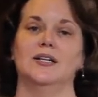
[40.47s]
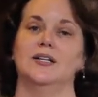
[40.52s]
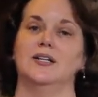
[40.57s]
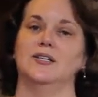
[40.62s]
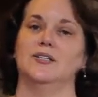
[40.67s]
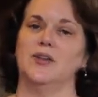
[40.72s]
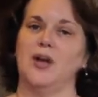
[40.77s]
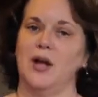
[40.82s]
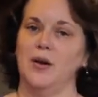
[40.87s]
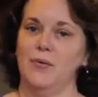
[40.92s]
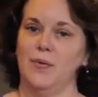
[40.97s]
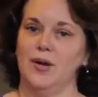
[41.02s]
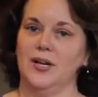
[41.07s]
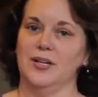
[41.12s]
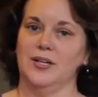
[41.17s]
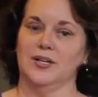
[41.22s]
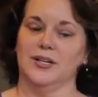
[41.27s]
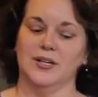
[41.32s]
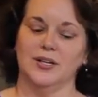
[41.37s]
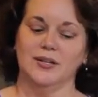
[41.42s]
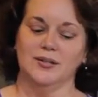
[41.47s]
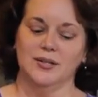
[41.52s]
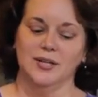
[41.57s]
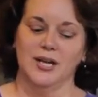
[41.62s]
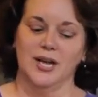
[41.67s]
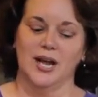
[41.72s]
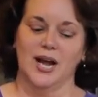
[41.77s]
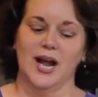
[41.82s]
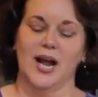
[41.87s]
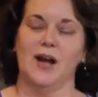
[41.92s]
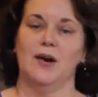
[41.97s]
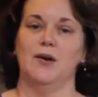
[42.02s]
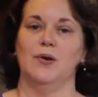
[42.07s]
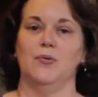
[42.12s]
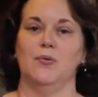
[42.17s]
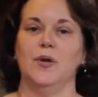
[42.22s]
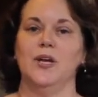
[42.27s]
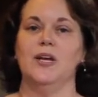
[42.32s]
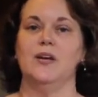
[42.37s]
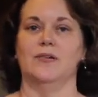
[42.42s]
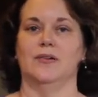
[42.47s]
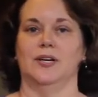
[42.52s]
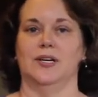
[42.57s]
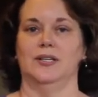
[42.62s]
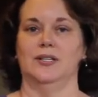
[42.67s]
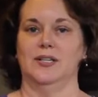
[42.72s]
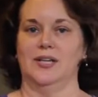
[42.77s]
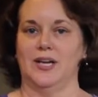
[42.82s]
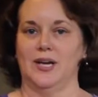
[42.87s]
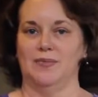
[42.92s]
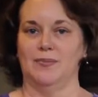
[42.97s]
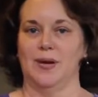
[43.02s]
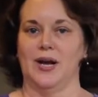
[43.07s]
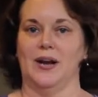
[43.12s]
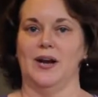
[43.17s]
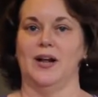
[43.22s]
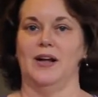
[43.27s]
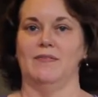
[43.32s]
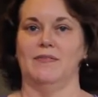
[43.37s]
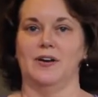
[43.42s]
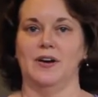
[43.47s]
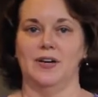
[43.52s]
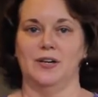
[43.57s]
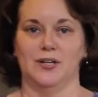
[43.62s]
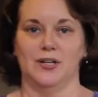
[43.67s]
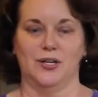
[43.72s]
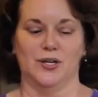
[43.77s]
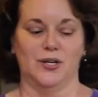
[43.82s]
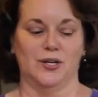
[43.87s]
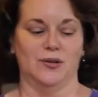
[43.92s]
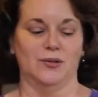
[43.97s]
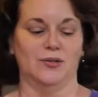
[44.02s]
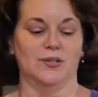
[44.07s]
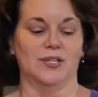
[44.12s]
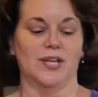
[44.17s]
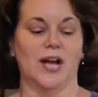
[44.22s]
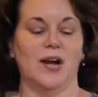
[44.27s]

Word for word: So I wonder, how are we going to come out of our cocoons?